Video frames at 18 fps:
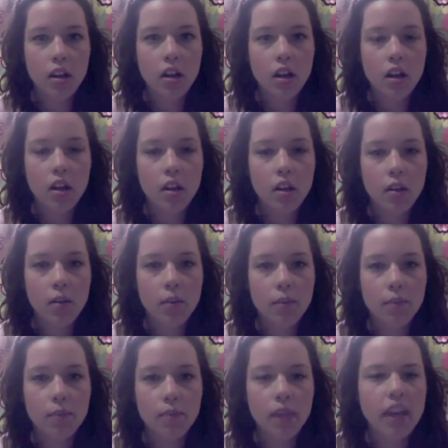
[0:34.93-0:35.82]

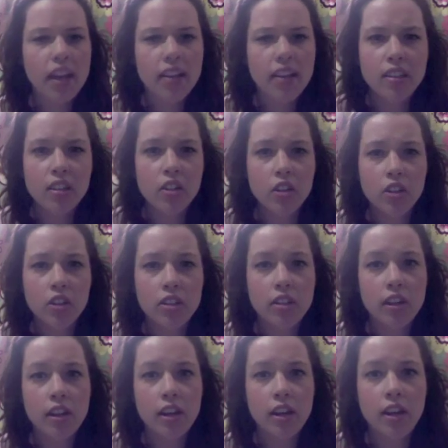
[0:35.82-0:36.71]
I guess I should
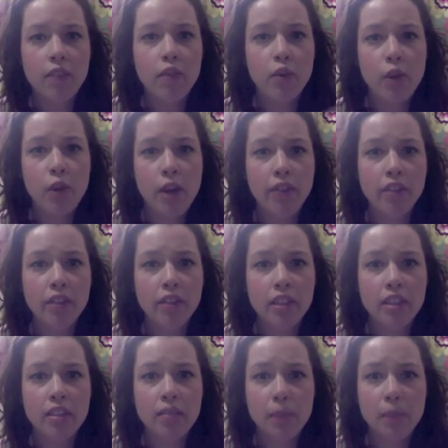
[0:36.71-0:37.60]
say, if you haven't
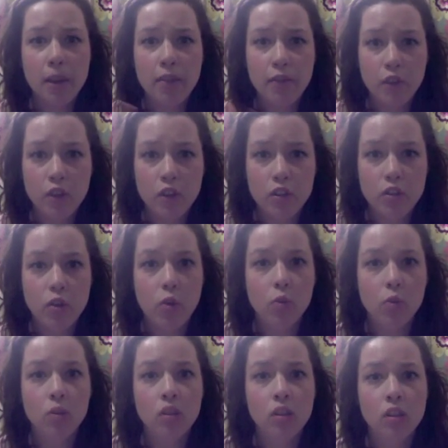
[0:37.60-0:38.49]
seen my first
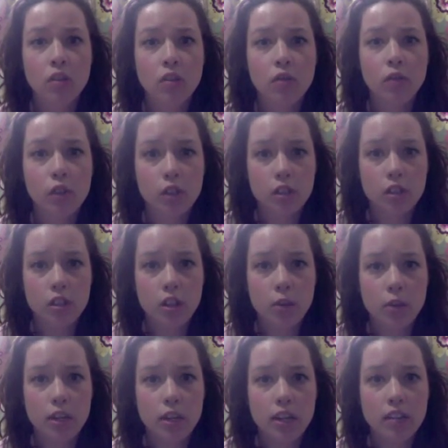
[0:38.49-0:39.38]
Golden versus
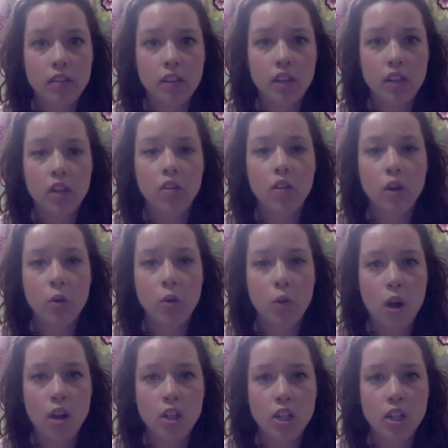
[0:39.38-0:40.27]
Liquitex video, go
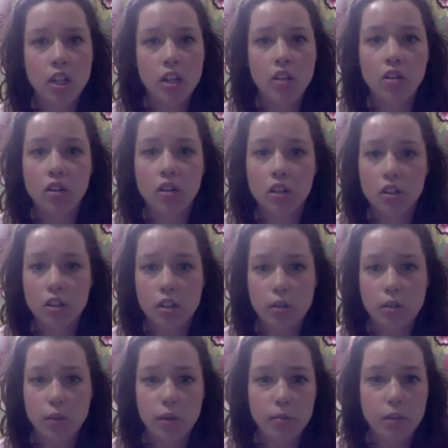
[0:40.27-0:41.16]
watch it and you'll understand
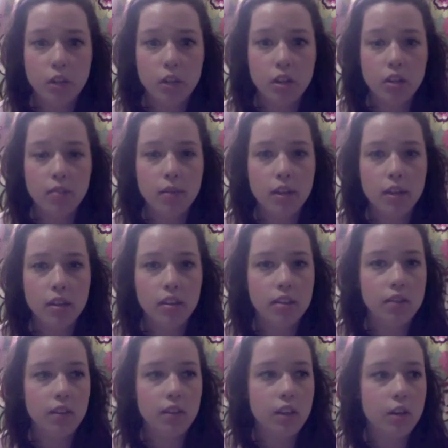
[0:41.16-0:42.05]
what I'm talking about in this
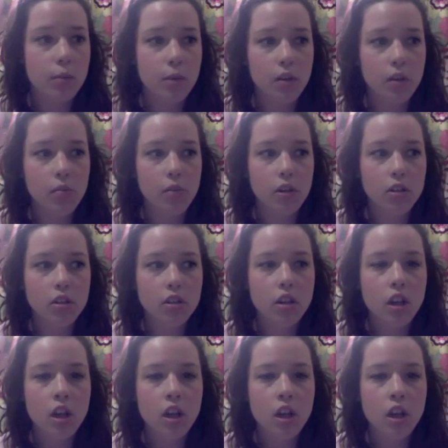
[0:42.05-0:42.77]
video pretty much.